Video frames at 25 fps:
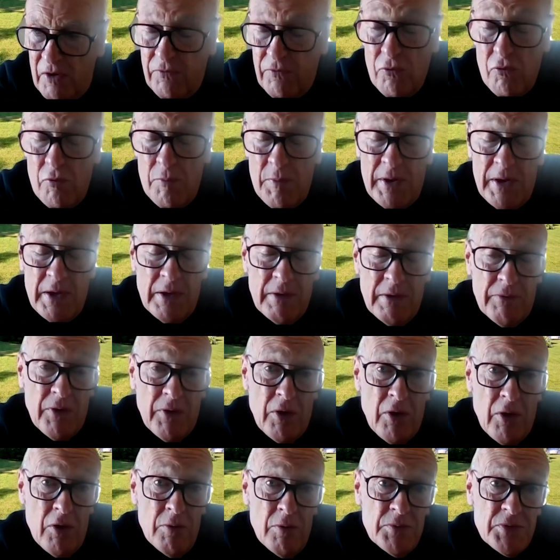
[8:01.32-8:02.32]
former head of the
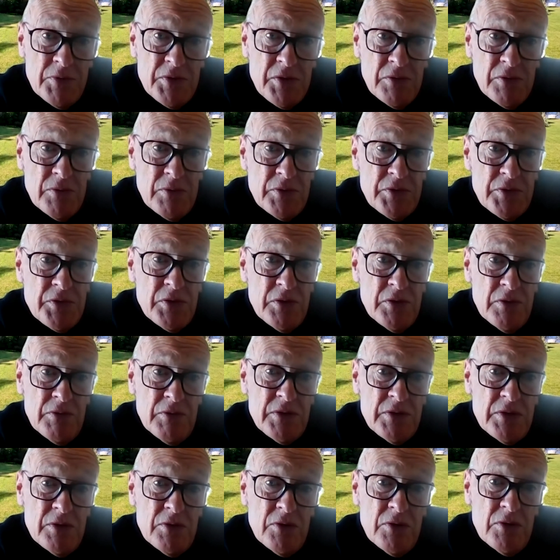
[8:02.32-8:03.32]
Home Civil
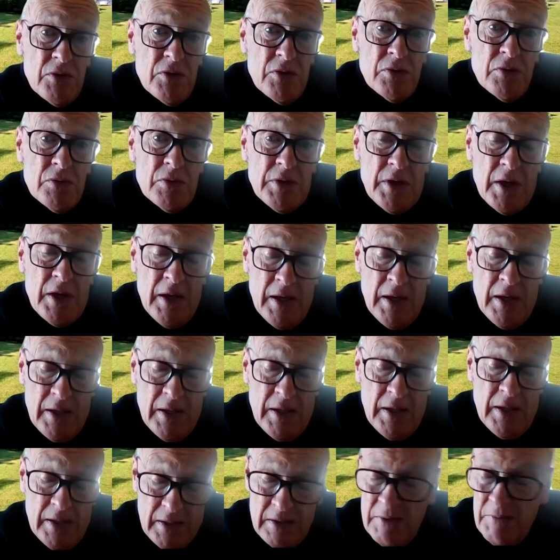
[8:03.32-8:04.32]
Service in the
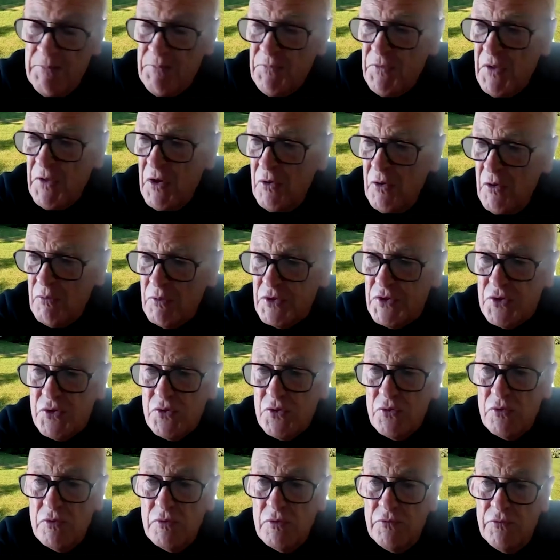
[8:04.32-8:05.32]
UK,
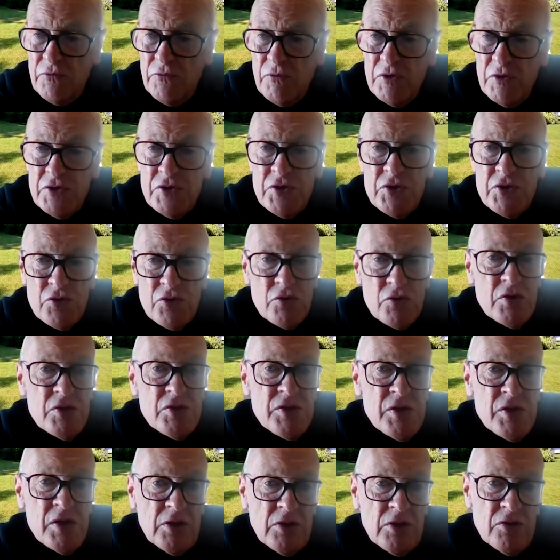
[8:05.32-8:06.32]
restore voice,
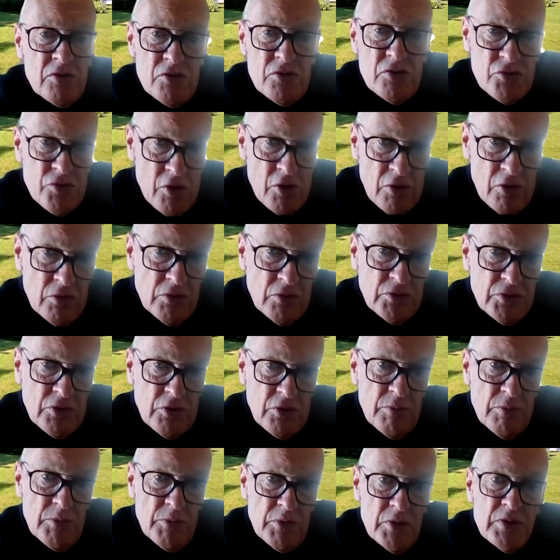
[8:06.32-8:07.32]
choice and control to
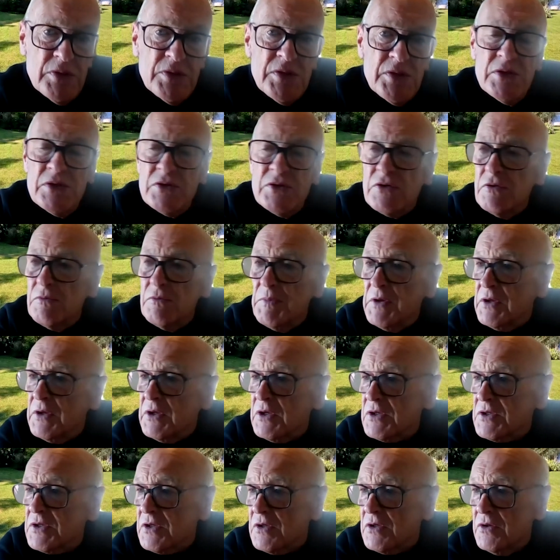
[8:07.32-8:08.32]
communities who've been
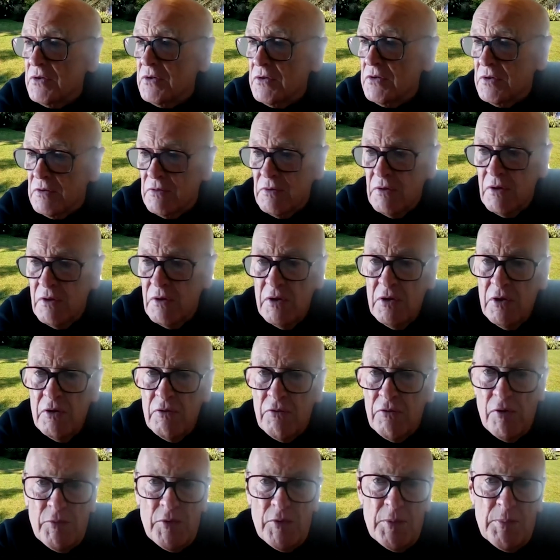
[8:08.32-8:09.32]
excluded
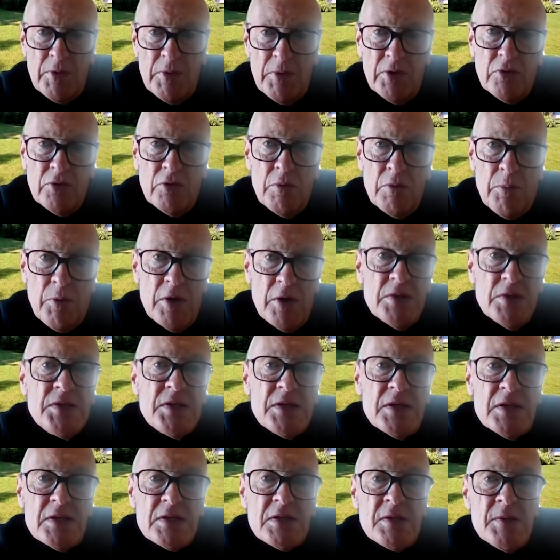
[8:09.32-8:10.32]
from the political
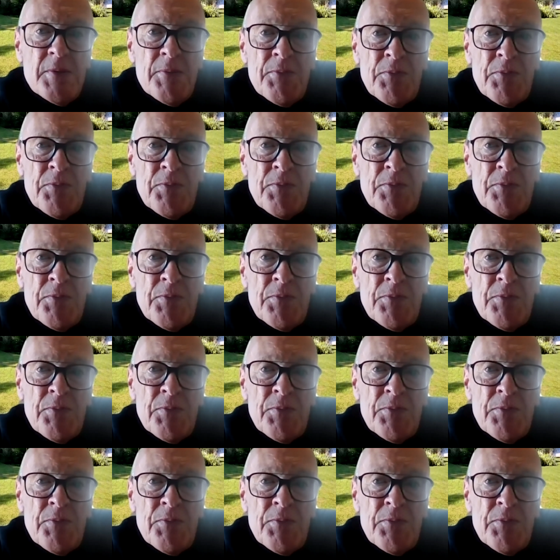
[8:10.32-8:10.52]
process,